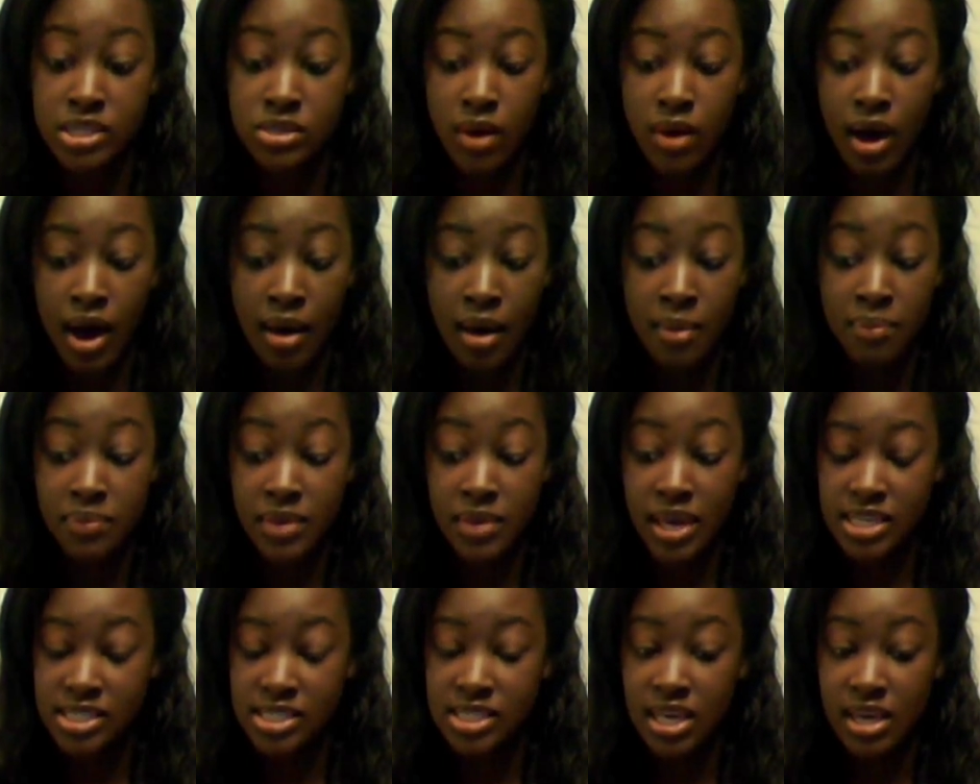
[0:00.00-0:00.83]
So I'm
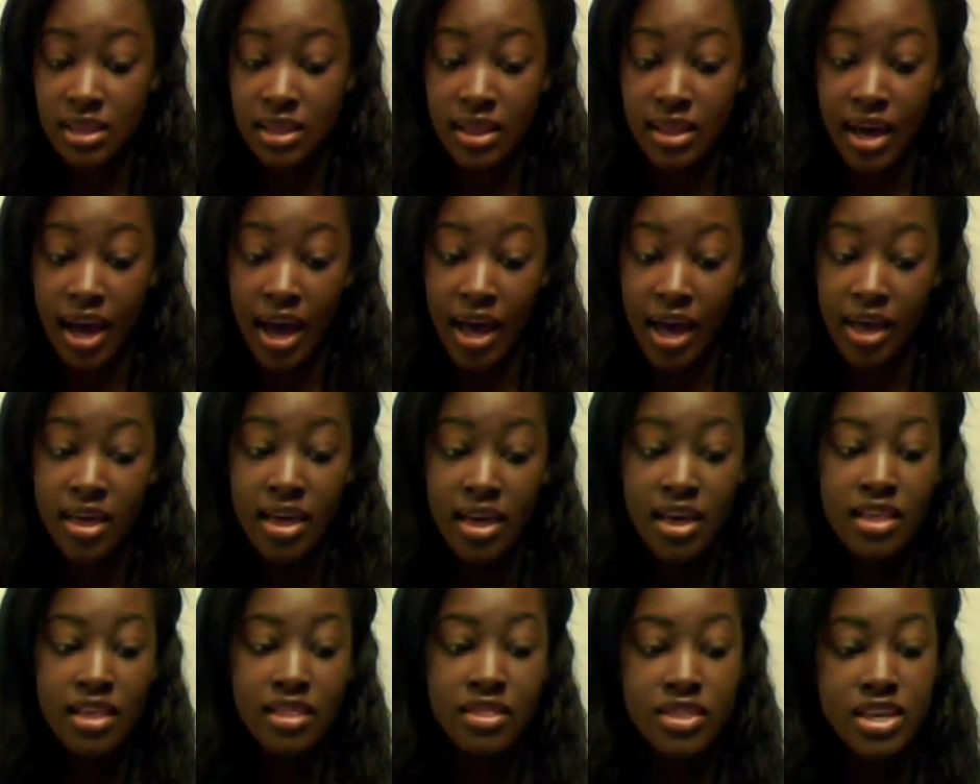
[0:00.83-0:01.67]
guessing that
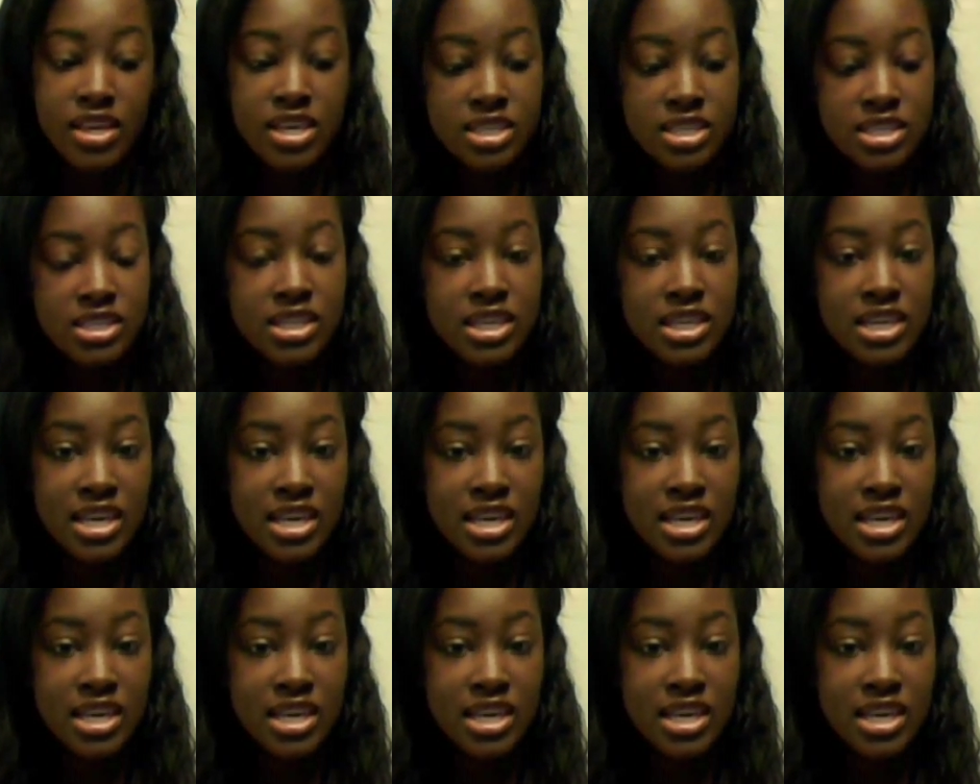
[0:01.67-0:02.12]
this